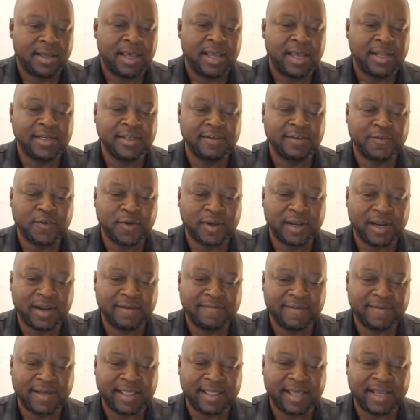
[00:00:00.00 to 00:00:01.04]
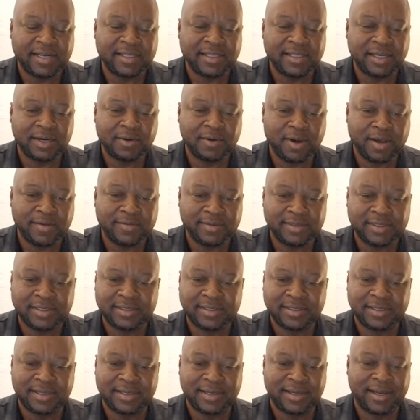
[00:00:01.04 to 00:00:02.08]
And if your grandfather had 3
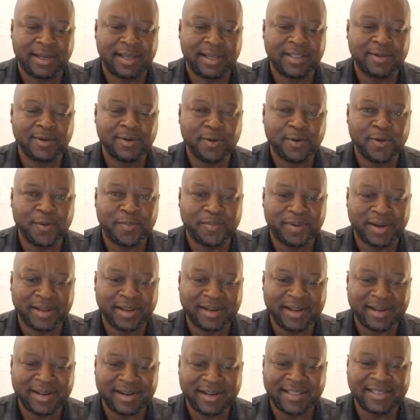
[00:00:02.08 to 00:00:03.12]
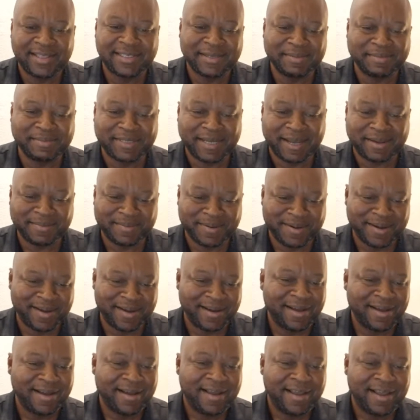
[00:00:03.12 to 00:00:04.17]
wives and they were all pregnant at the same time,
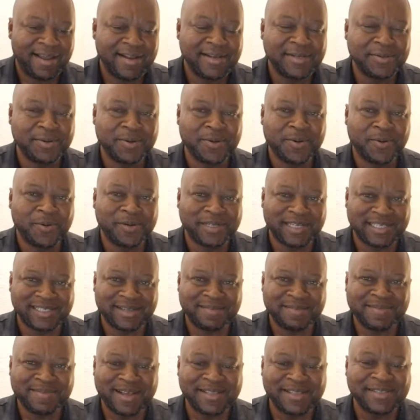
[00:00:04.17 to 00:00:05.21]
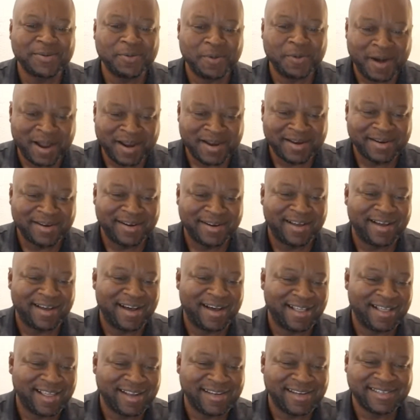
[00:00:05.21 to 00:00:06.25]
and you were one,
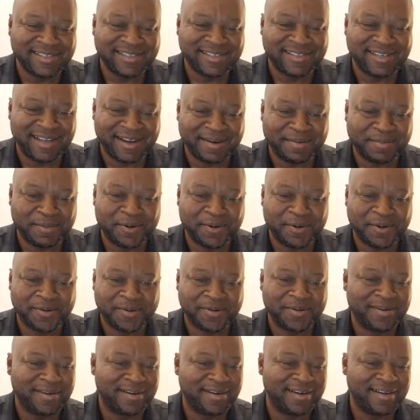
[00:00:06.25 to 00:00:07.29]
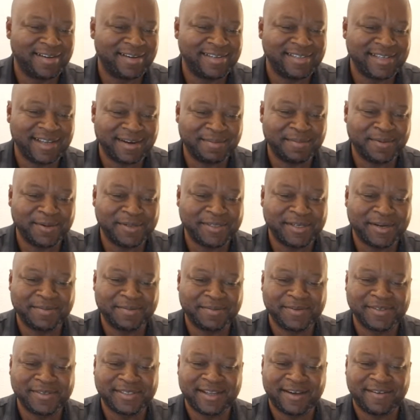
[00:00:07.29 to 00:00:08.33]
that is terrible.
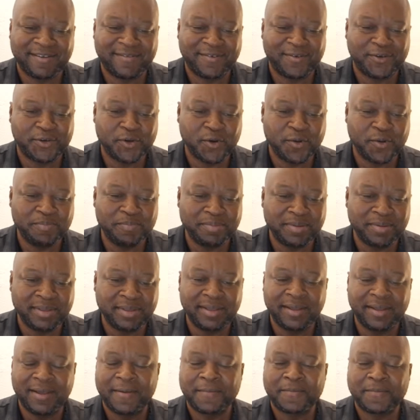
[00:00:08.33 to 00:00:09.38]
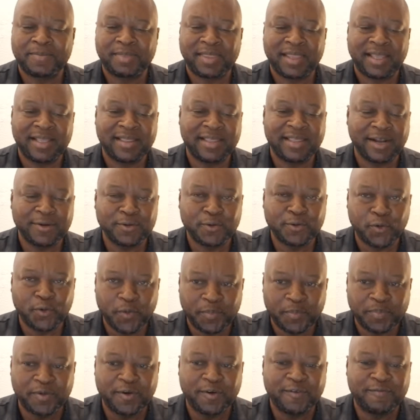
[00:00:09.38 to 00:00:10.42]
Terrible stuff. Don't be in that
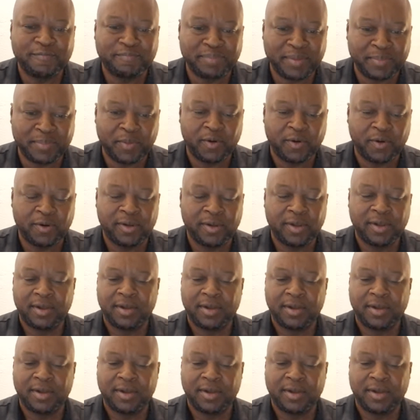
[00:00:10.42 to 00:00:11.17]
group of people.